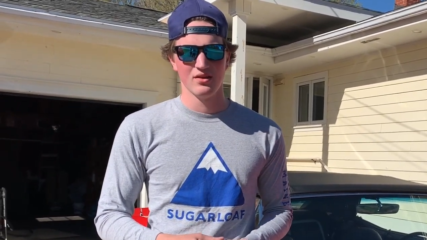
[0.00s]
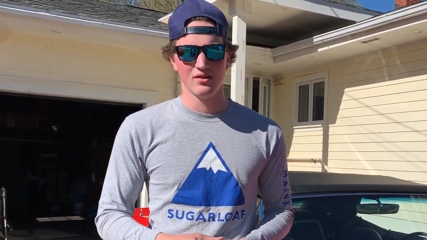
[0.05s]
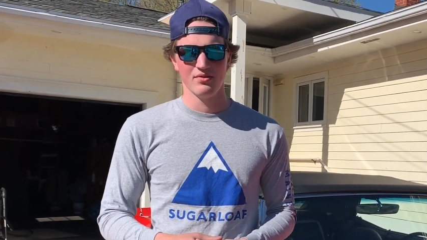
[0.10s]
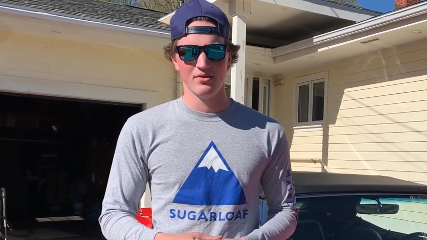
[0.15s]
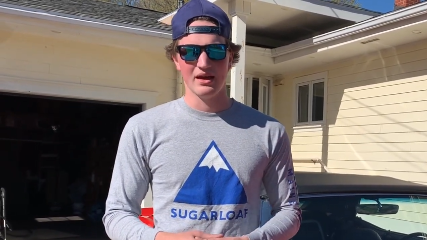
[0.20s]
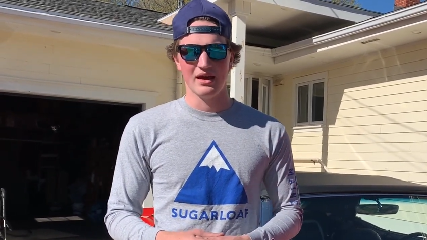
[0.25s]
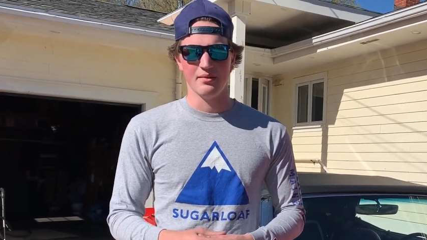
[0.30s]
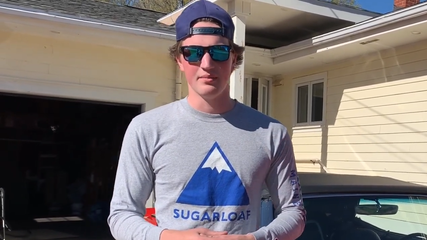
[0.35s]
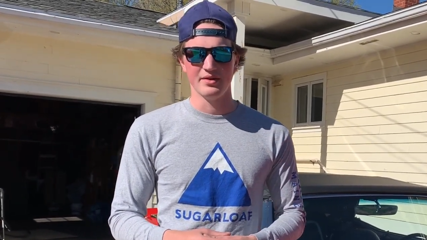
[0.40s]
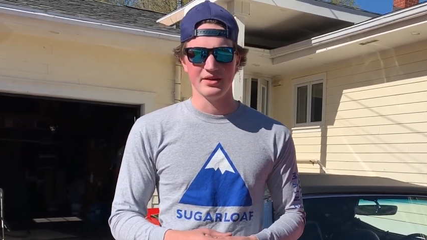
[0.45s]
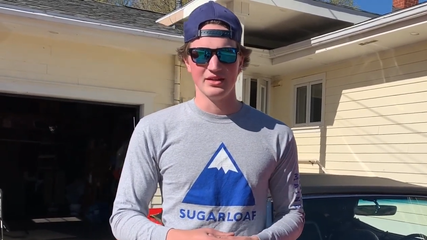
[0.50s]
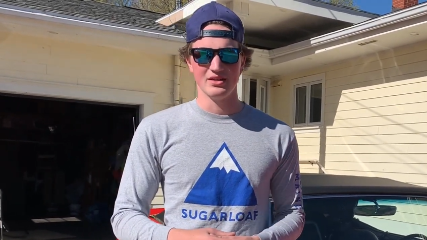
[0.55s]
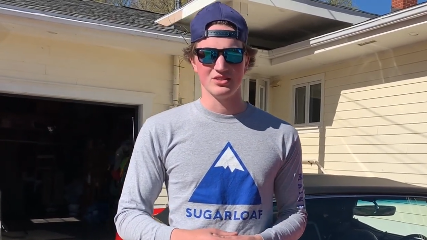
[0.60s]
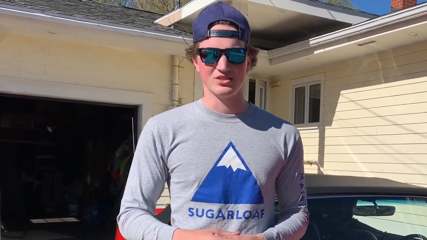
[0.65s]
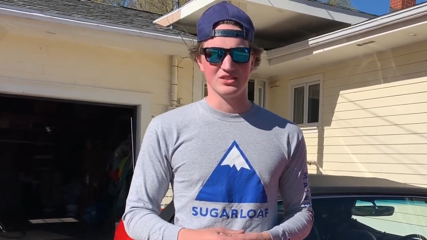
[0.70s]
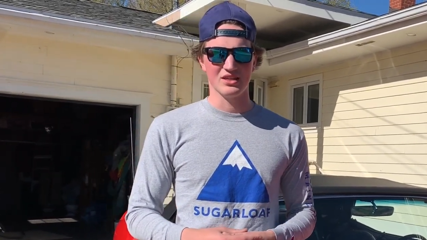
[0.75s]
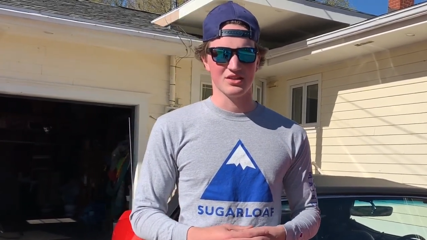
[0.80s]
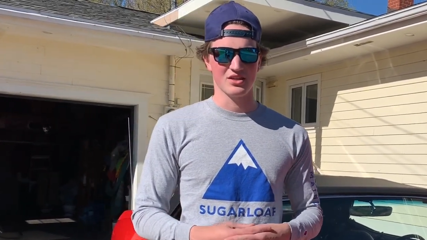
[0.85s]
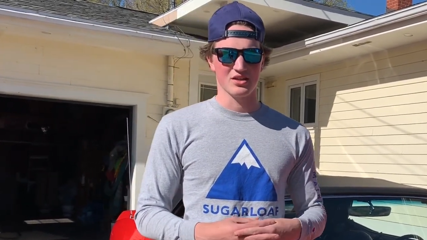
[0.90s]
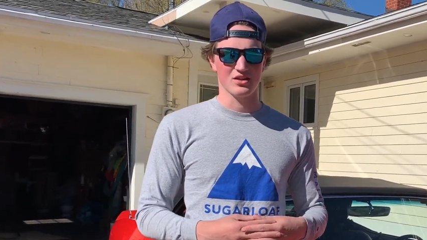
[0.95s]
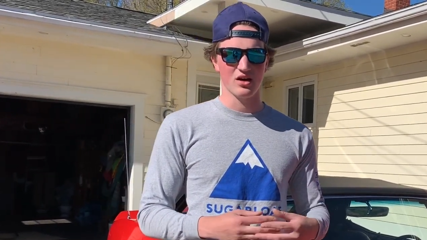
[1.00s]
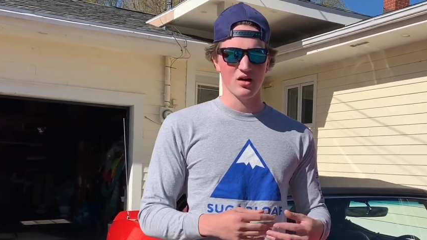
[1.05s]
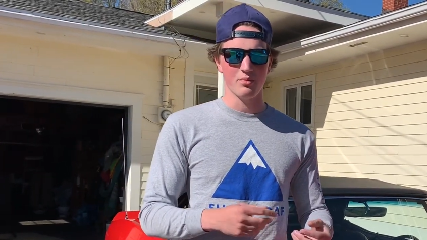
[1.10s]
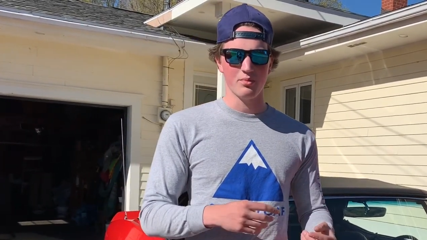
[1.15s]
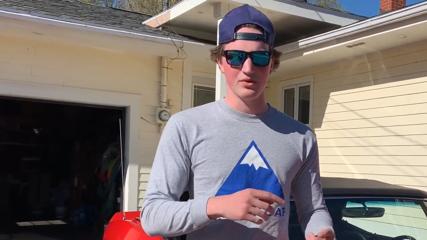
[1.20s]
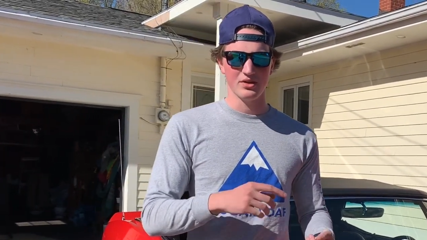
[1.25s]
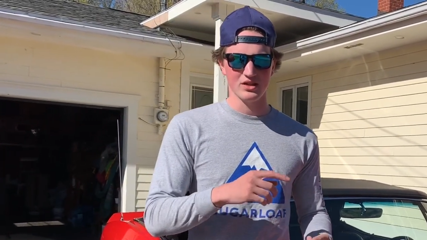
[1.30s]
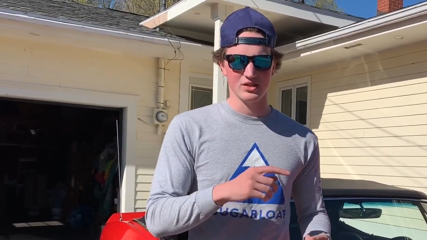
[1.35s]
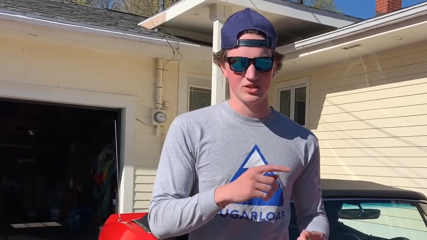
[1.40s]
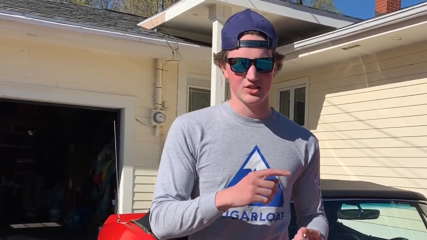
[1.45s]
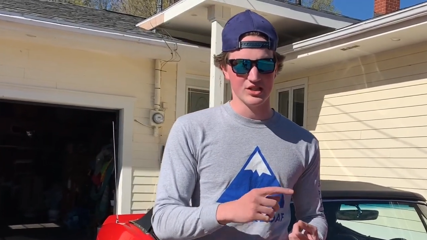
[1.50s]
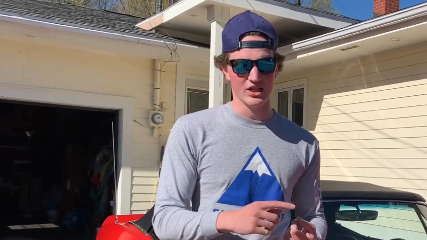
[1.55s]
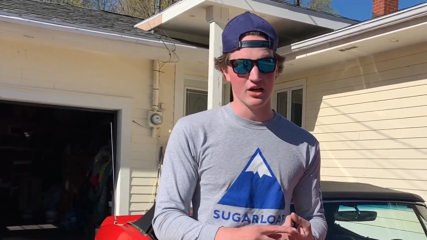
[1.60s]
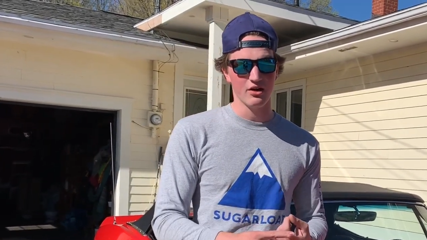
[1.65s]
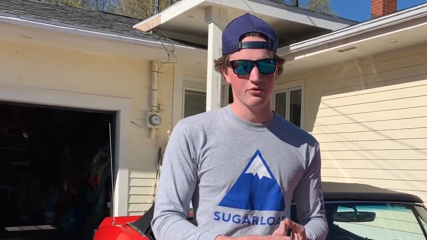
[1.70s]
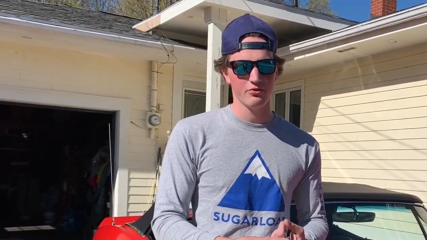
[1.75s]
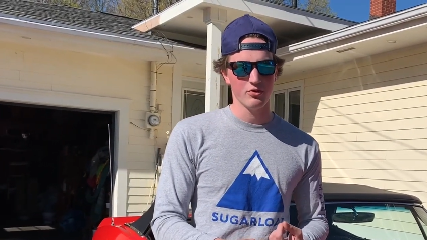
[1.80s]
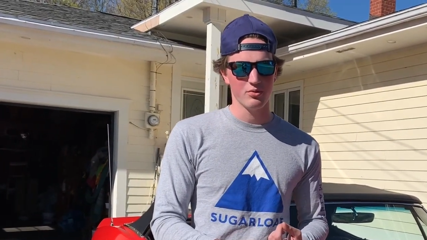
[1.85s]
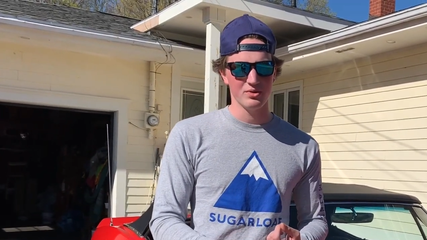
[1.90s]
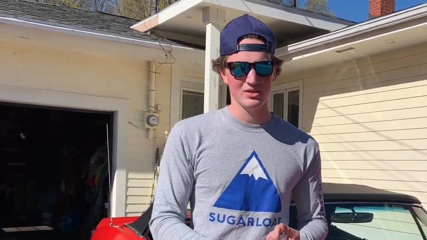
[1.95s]
That means that the company
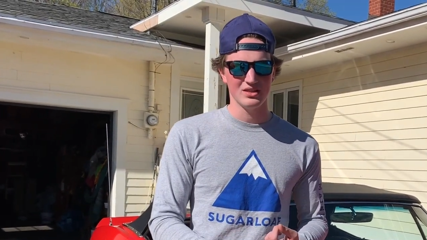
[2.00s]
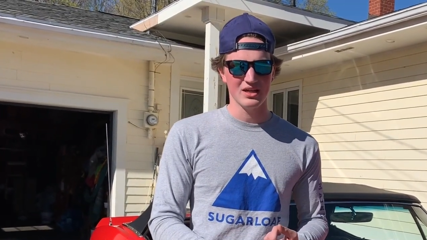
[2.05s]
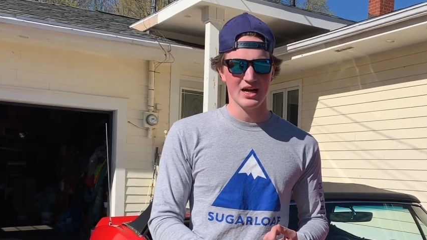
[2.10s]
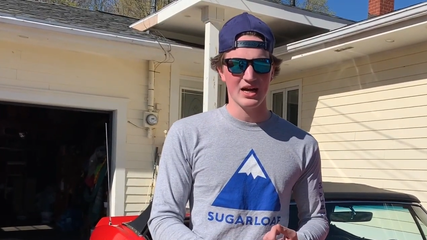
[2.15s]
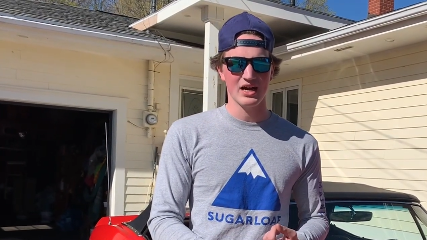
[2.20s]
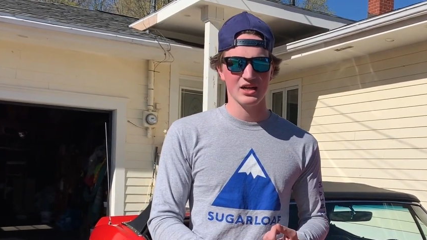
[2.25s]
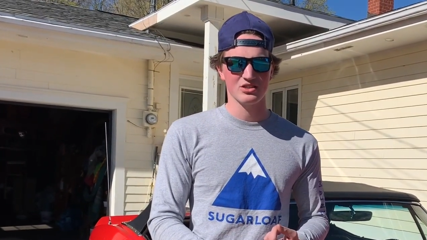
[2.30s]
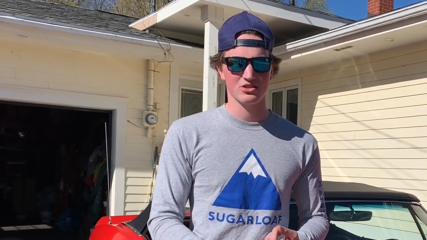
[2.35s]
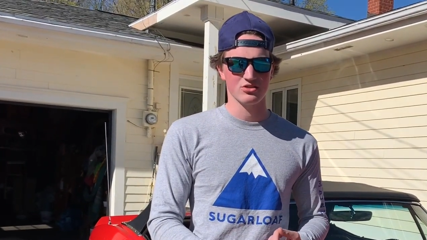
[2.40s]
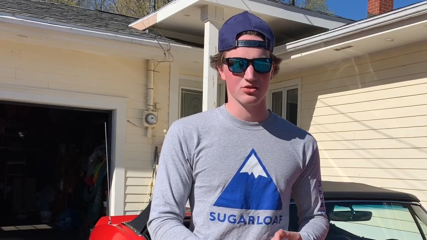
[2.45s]
itself will be taxed.